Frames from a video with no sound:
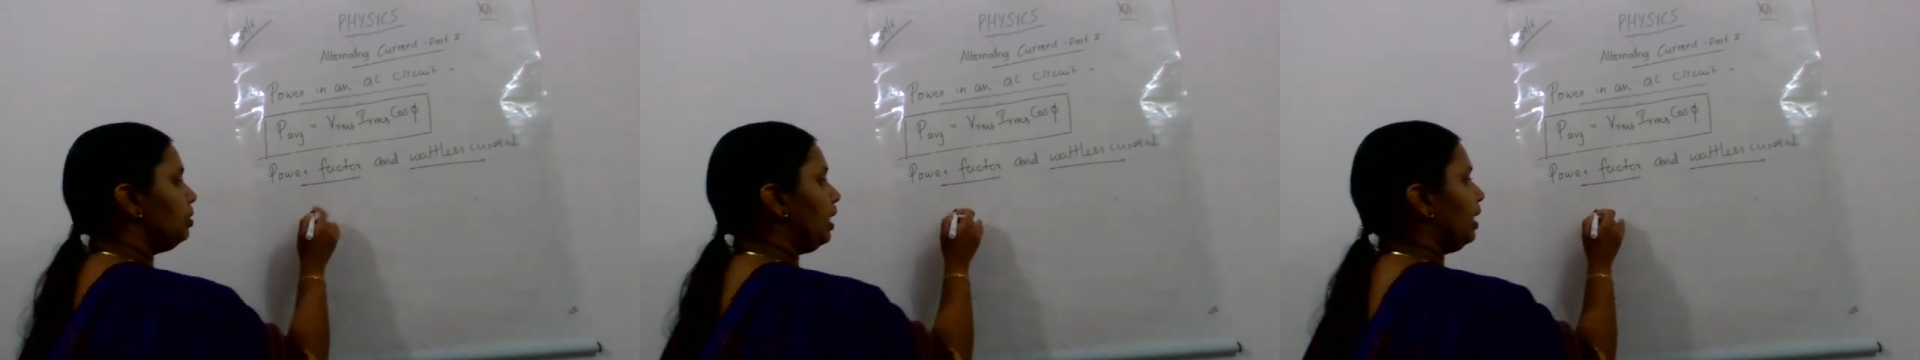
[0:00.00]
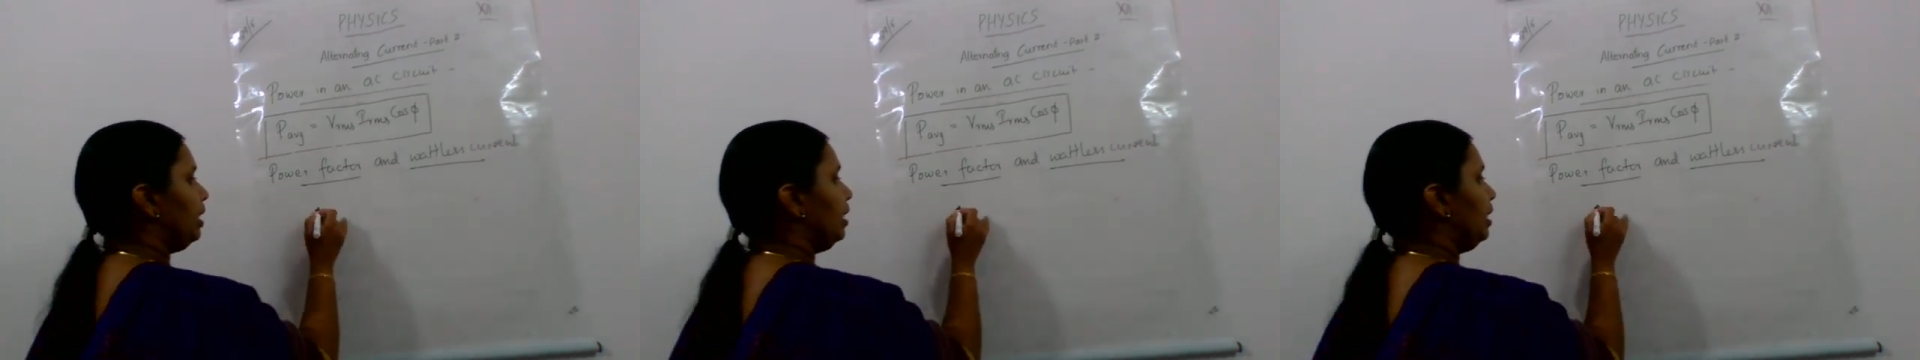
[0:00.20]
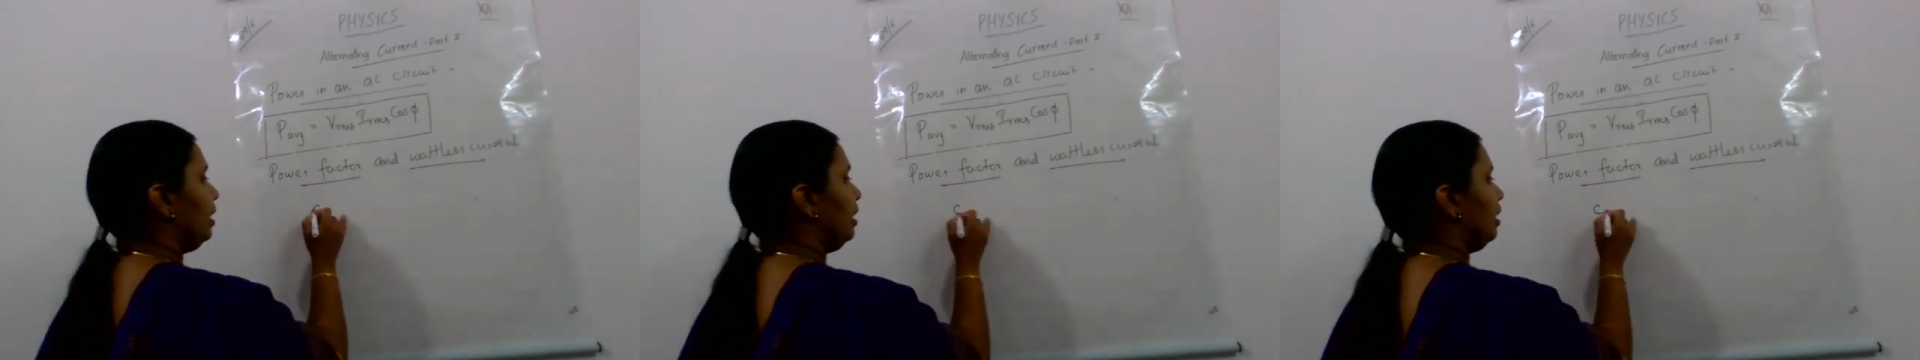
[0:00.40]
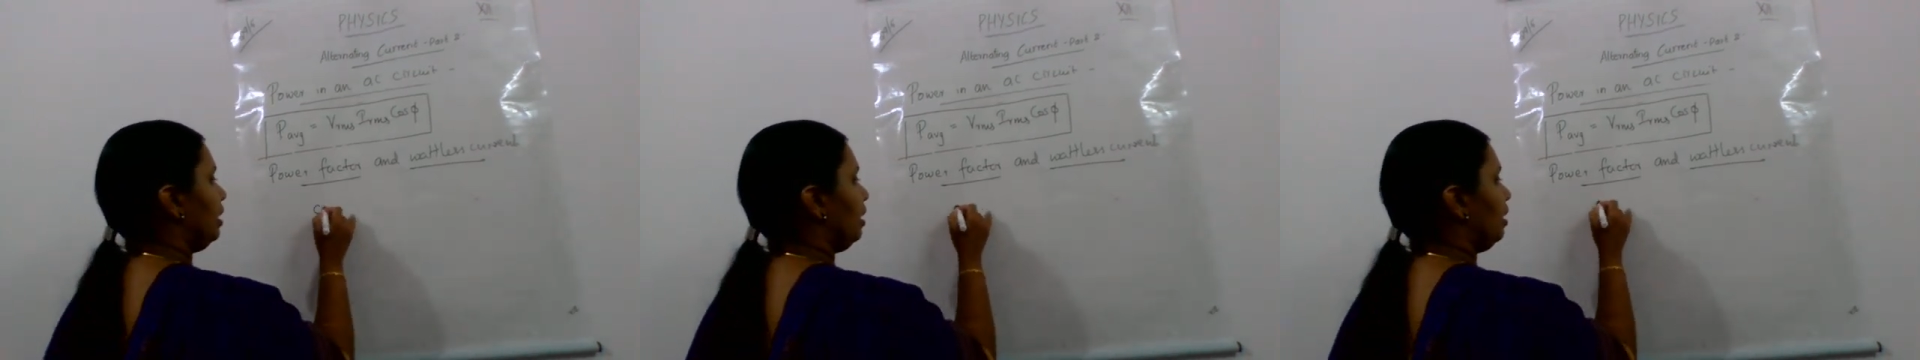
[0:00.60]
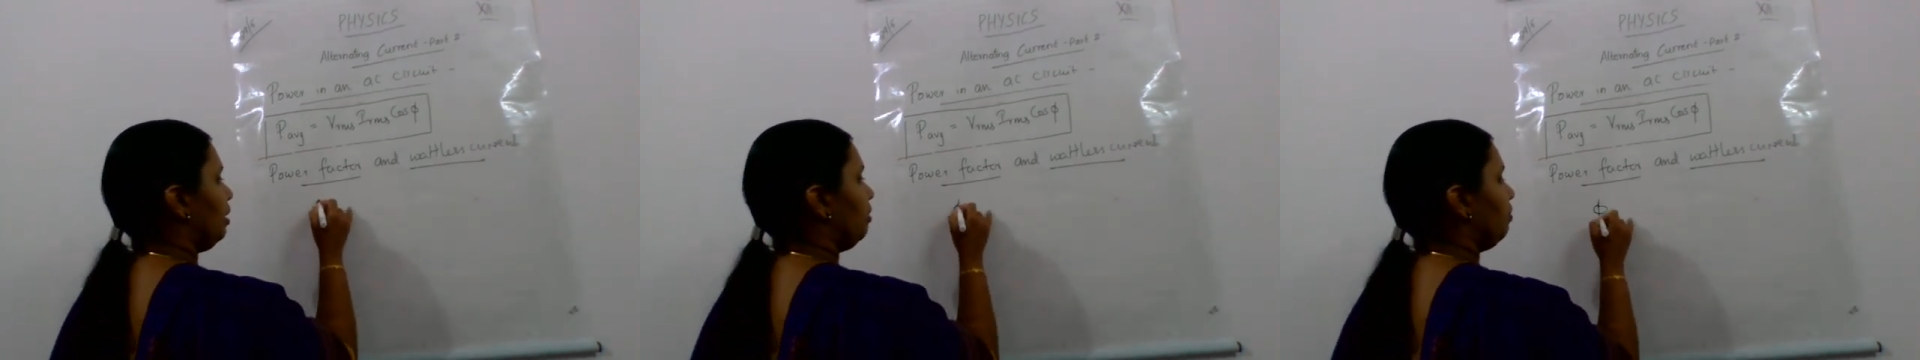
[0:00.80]
90 degree.
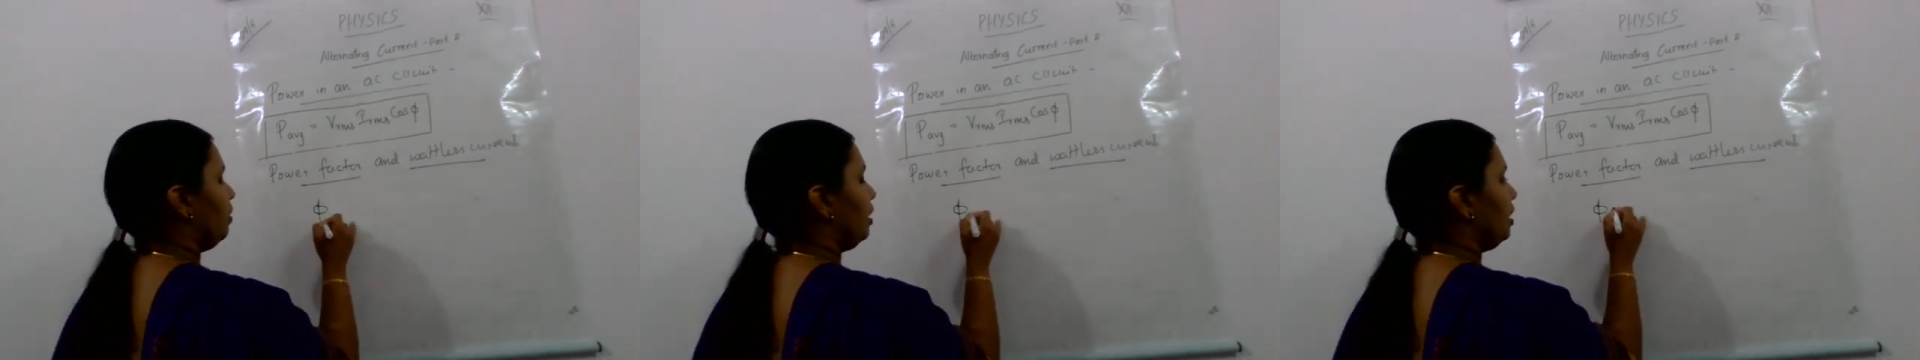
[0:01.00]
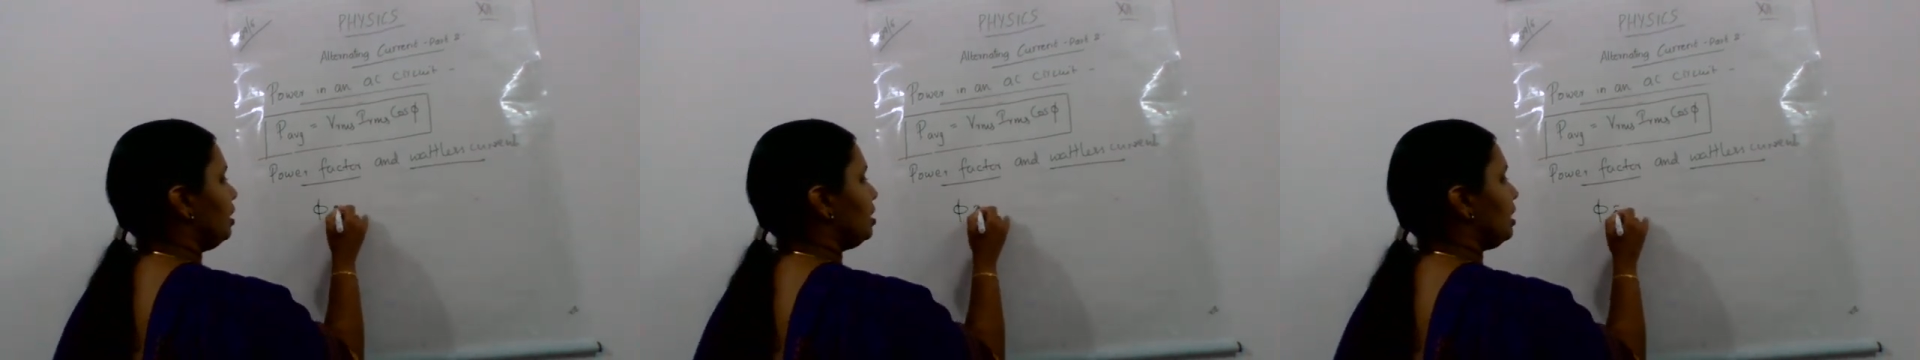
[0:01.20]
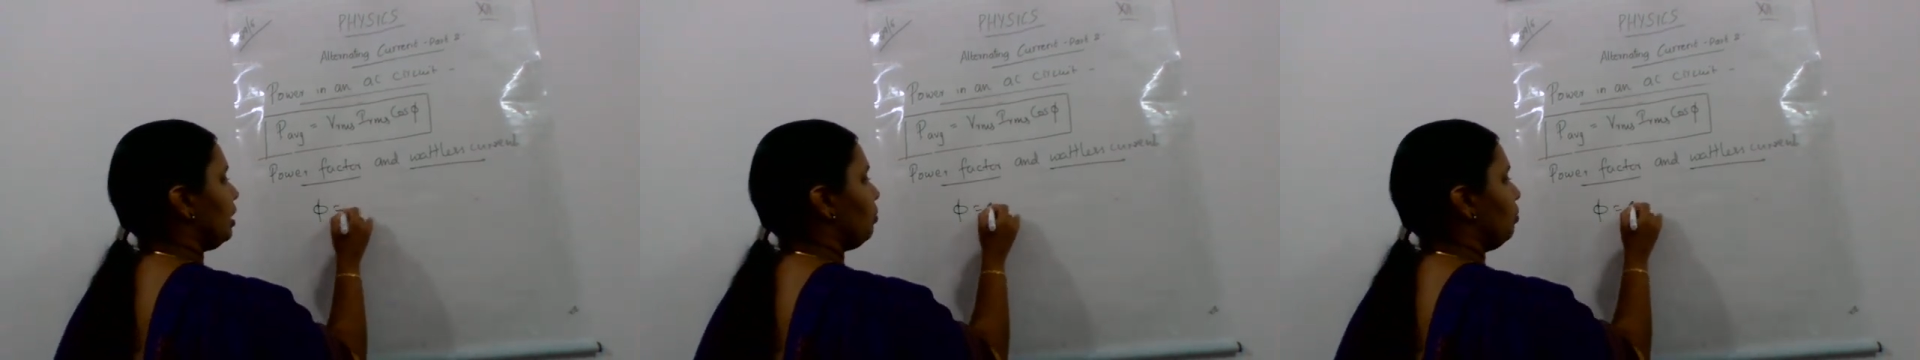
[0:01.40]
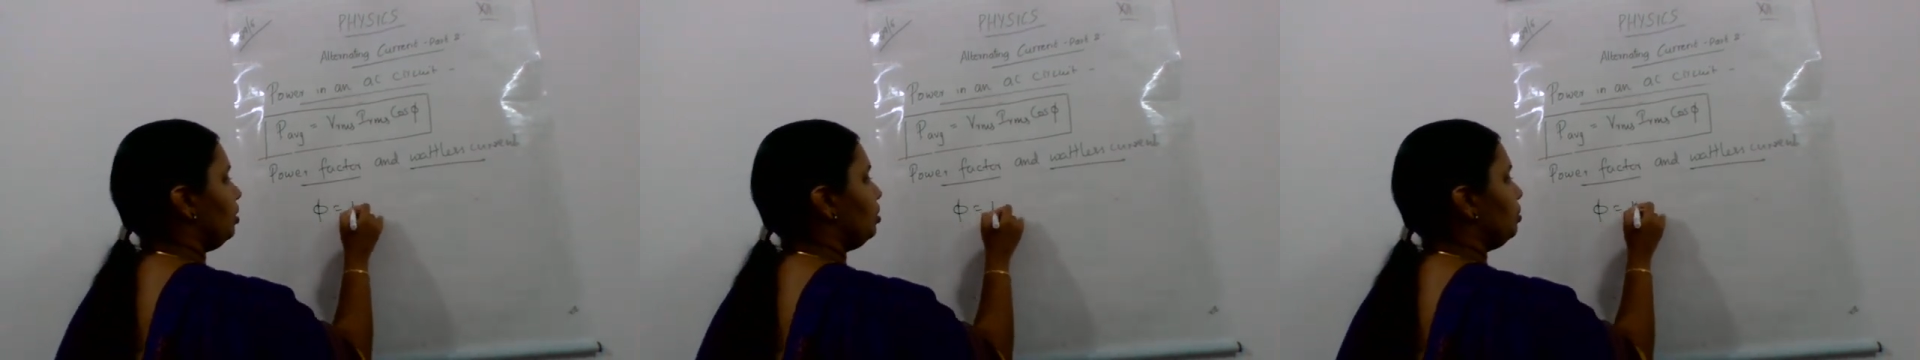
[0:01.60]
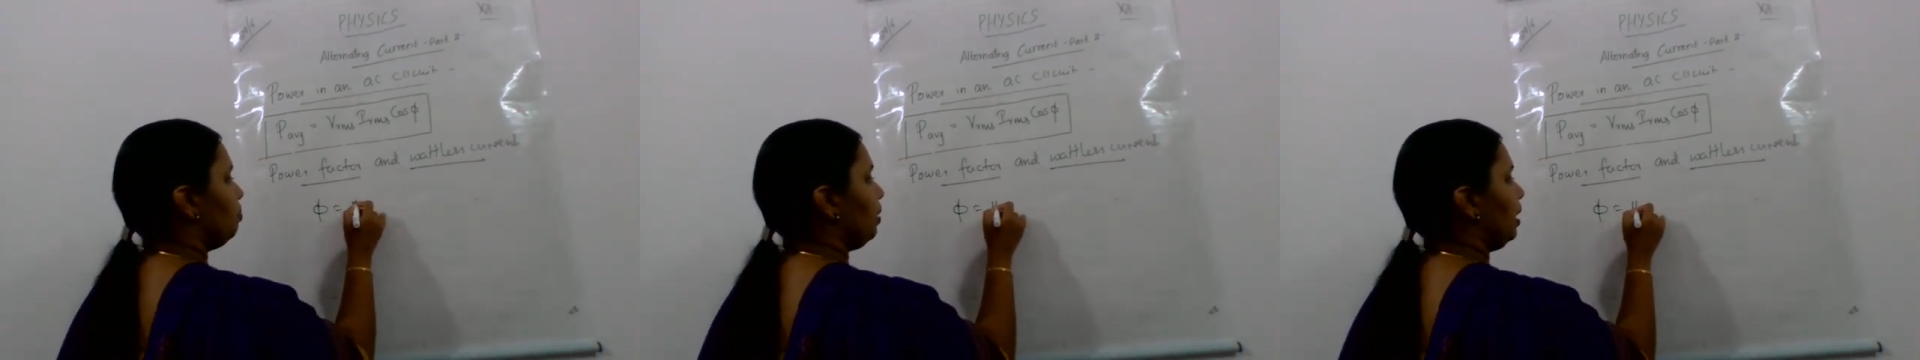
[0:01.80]
Phi is equal
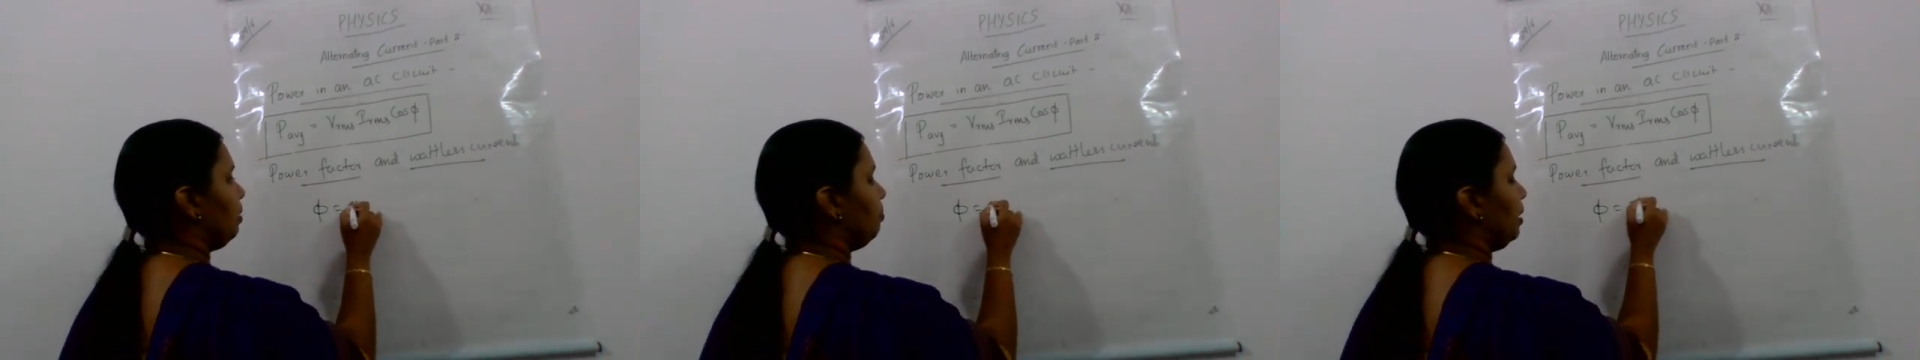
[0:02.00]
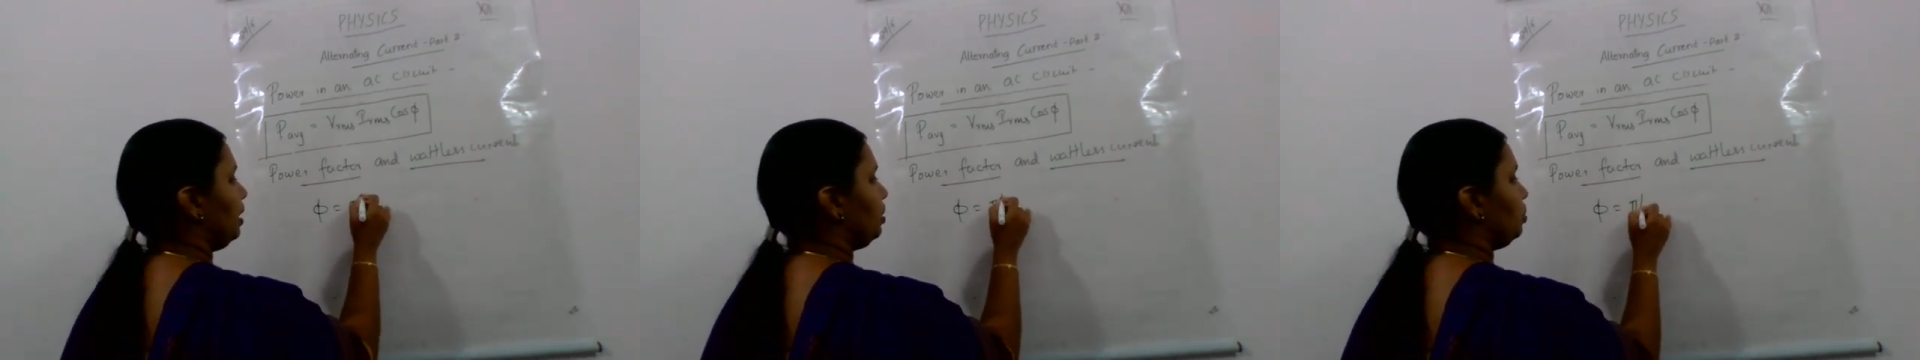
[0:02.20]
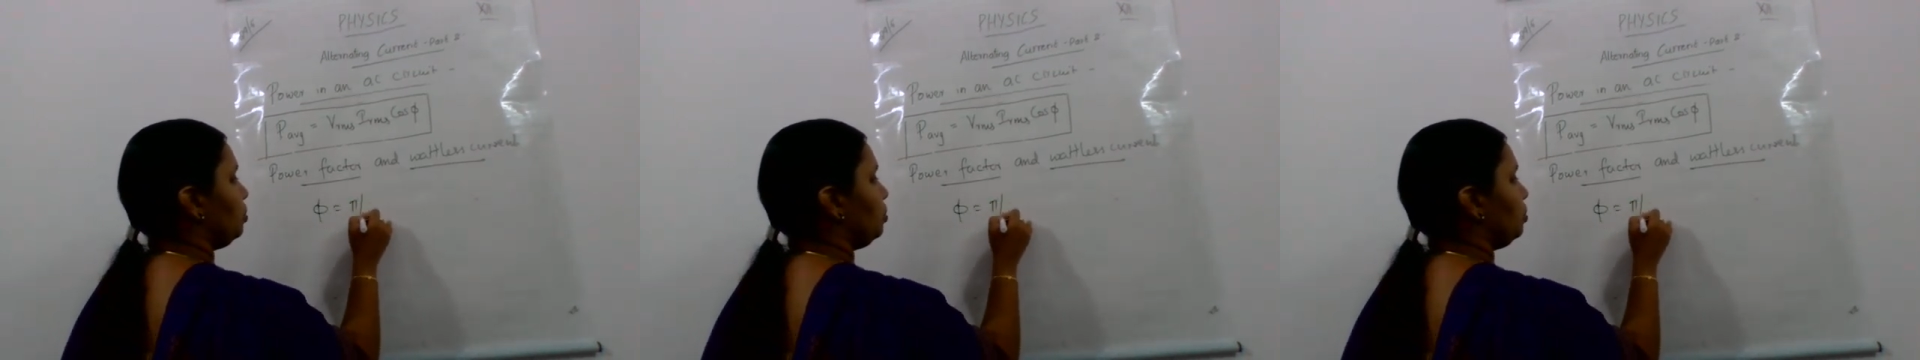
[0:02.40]
to pi by